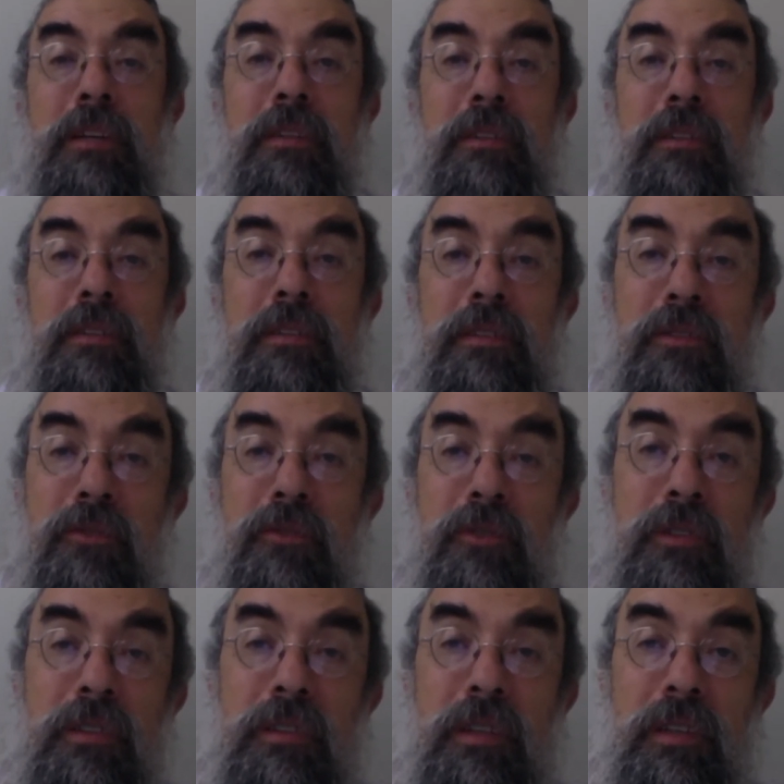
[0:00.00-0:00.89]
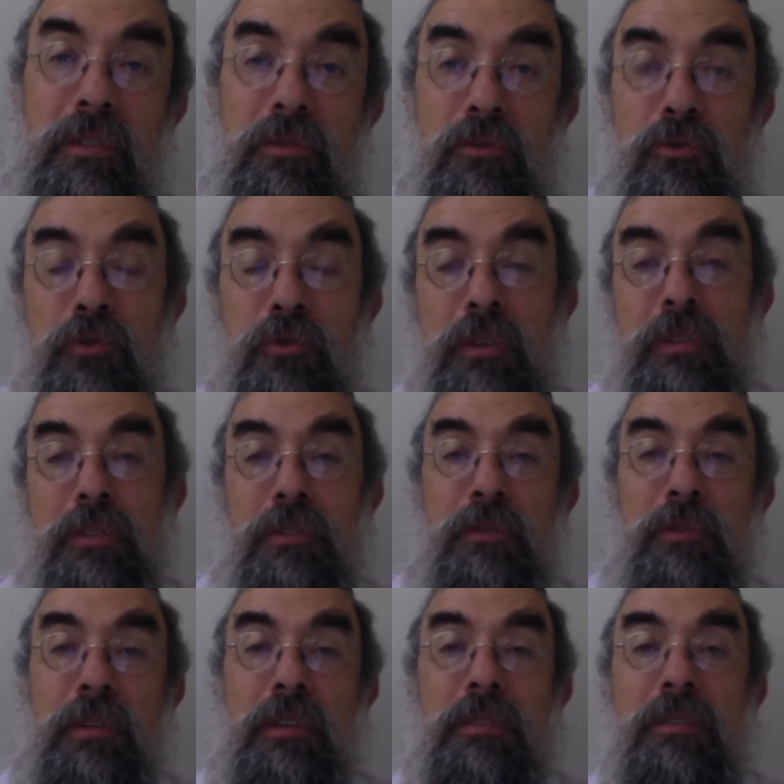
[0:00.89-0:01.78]
allow himself to be
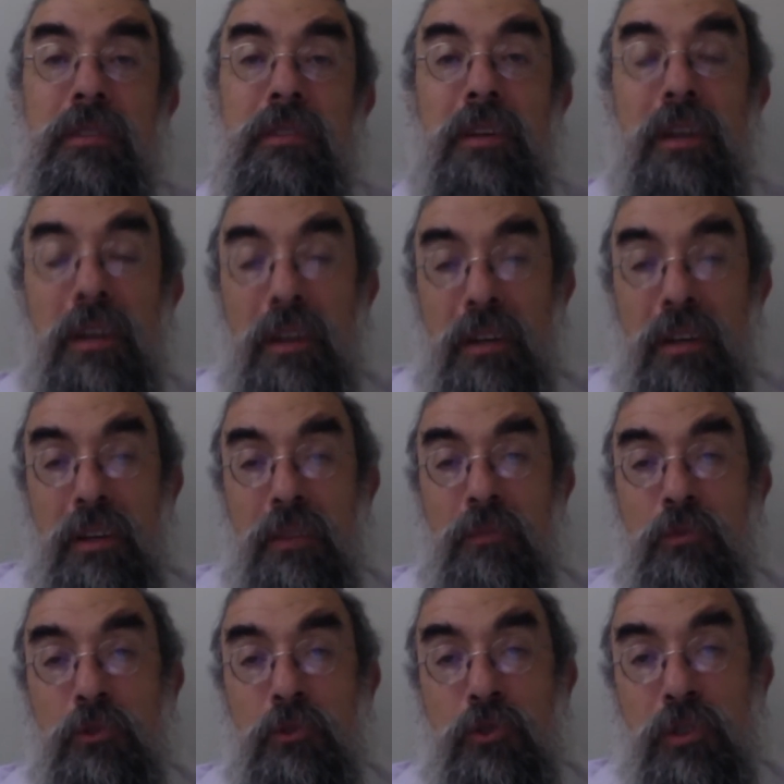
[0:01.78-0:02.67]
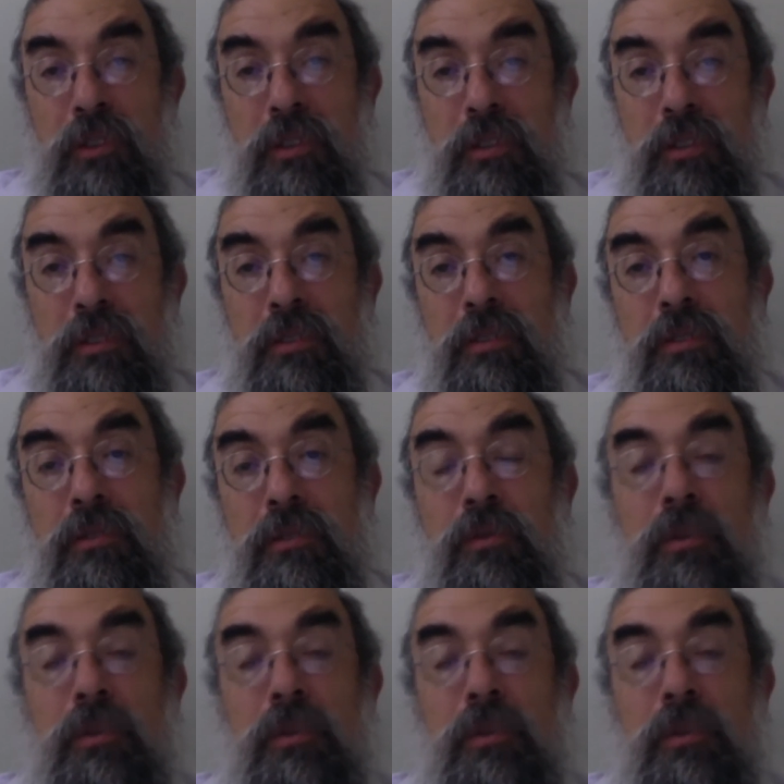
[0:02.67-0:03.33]
killed in order not to transgress,